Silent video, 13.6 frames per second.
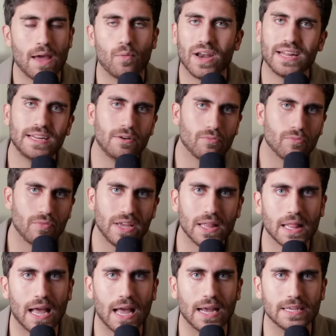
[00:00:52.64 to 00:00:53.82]
And what I didn't
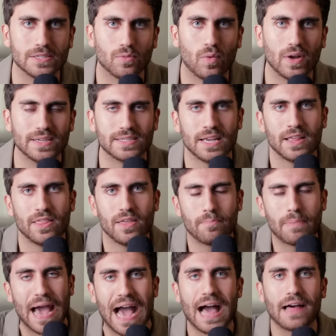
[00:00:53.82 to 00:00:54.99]
realize was the
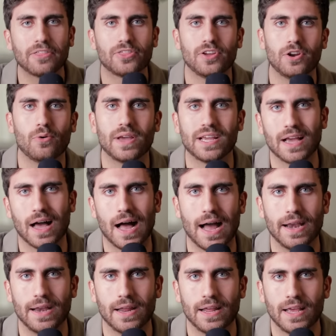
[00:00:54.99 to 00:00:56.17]
path to knowing
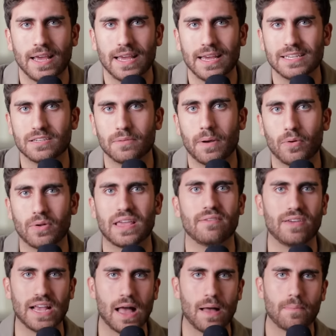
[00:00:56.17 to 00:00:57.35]
God is about
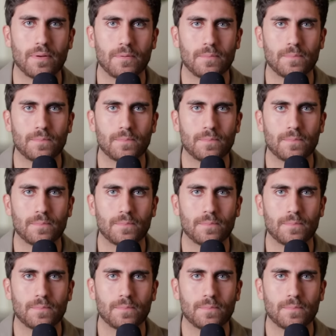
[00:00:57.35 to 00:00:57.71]
giving up.